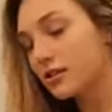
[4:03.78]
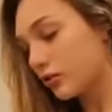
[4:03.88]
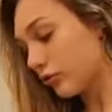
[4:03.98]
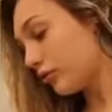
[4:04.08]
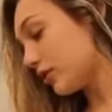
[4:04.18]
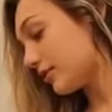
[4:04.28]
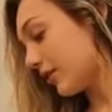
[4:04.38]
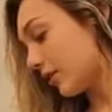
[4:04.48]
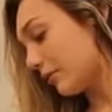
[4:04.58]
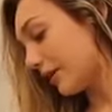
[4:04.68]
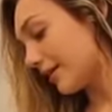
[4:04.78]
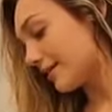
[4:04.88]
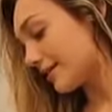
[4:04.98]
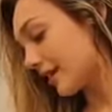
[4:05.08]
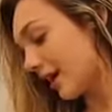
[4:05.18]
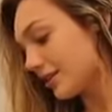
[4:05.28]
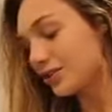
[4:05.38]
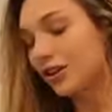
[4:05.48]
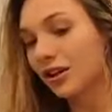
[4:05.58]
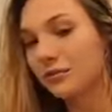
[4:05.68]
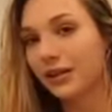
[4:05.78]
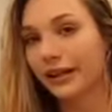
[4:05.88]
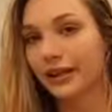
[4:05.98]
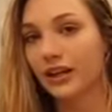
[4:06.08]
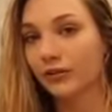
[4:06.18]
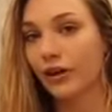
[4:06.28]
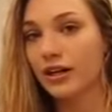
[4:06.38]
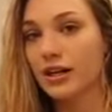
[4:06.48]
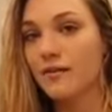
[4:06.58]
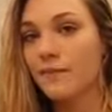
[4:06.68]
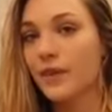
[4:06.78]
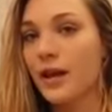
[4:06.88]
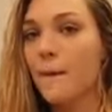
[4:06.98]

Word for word: this through this video because I just thought I'd be like getting ready.